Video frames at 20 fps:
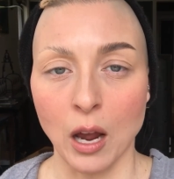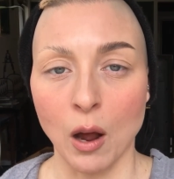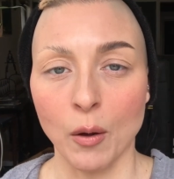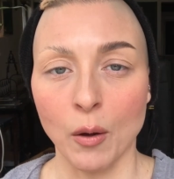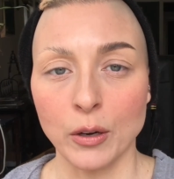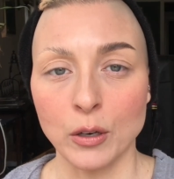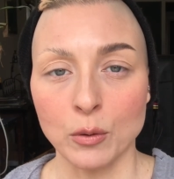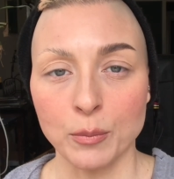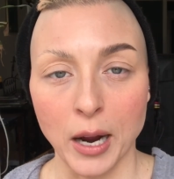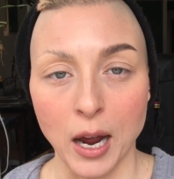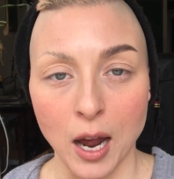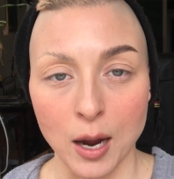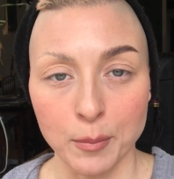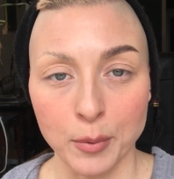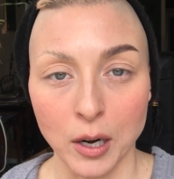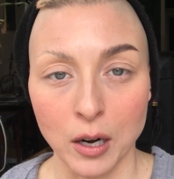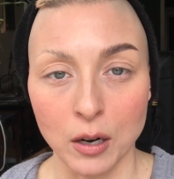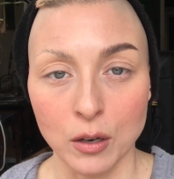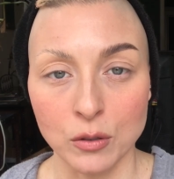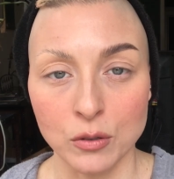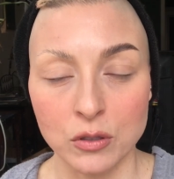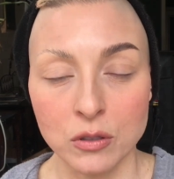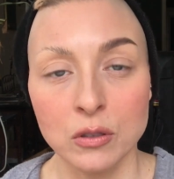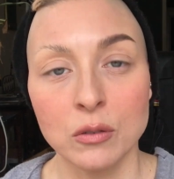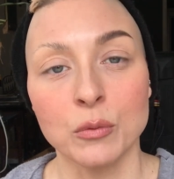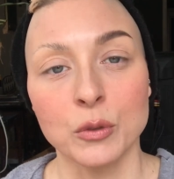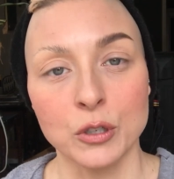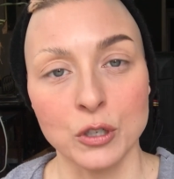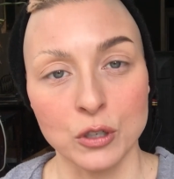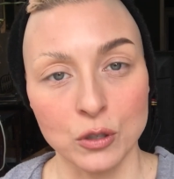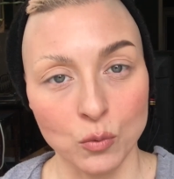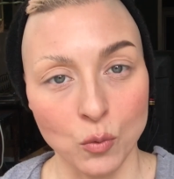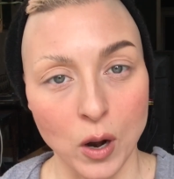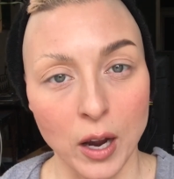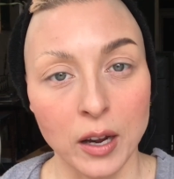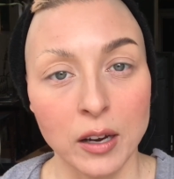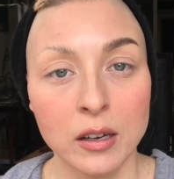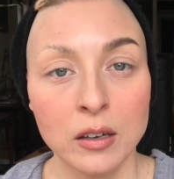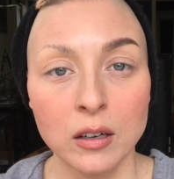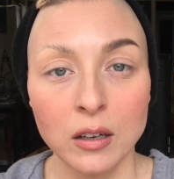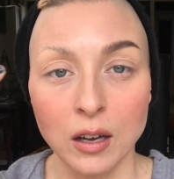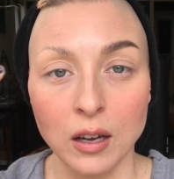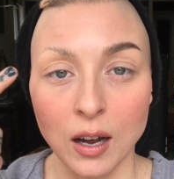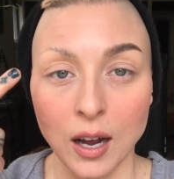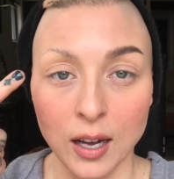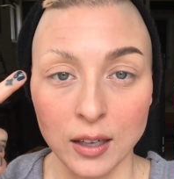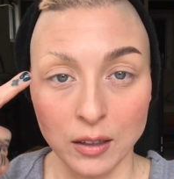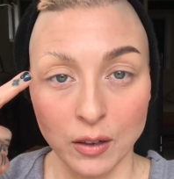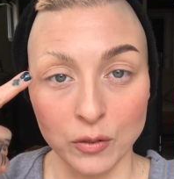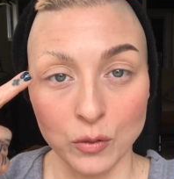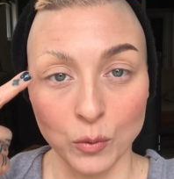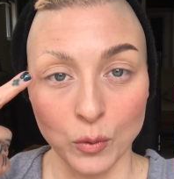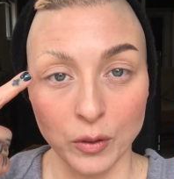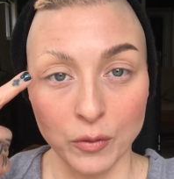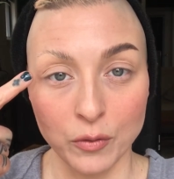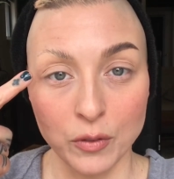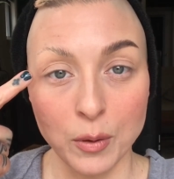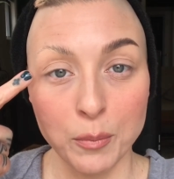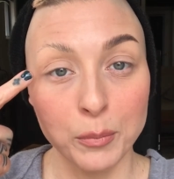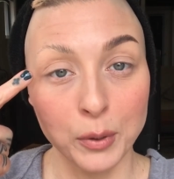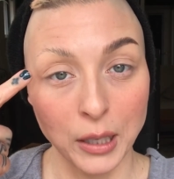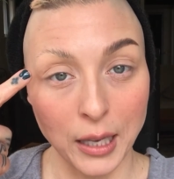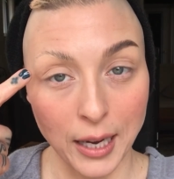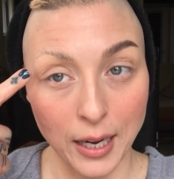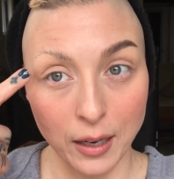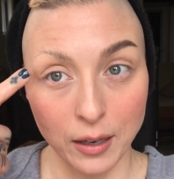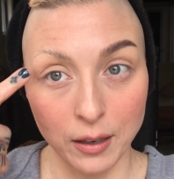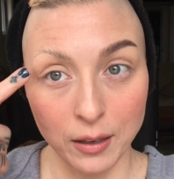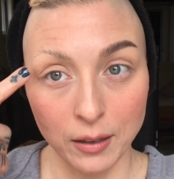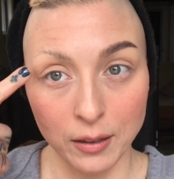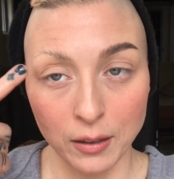how I do my eyebrows, which is why I left one of them blank.